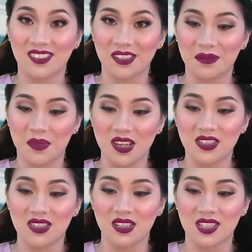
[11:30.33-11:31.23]
that
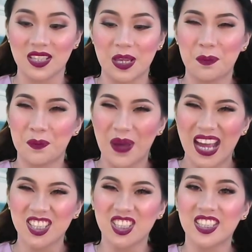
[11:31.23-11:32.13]
makes their sleep
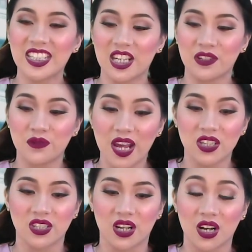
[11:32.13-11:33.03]
pattern
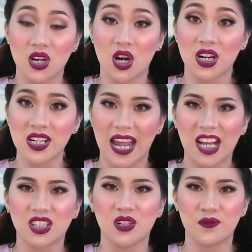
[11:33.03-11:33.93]
irregular or
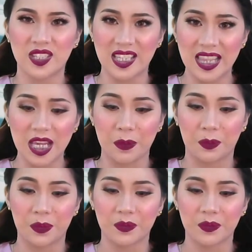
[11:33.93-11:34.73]
lack of sleep.